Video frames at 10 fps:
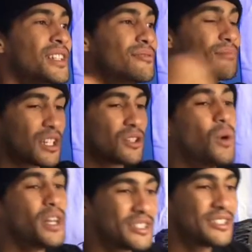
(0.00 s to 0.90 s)
my
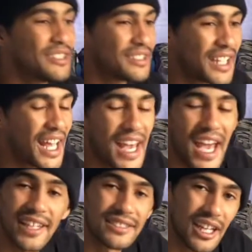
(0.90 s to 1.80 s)
question that I
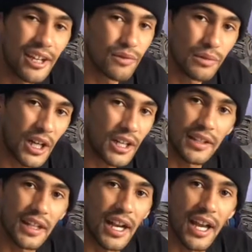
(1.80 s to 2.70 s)
ask everybody
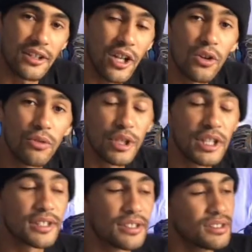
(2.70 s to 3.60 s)
that I know,
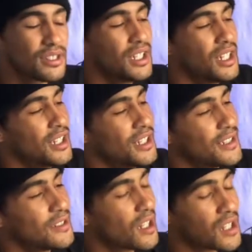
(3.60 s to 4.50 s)
because
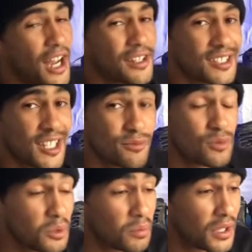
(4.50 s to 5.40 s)
a lot of times
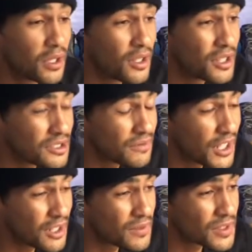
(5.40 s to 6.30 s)
we put on this
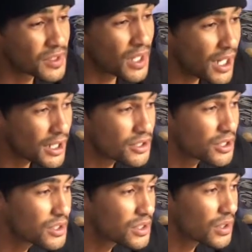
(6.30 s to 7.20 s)
fake facade
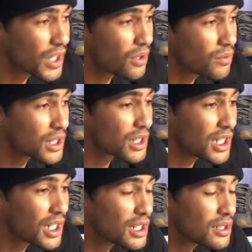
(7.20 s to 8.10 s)
just so that we can
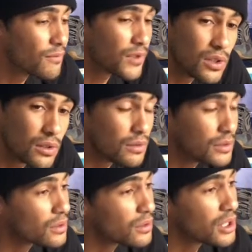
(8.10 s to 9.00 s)
get
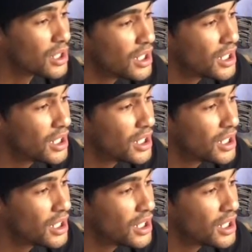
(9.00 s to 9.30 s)
views or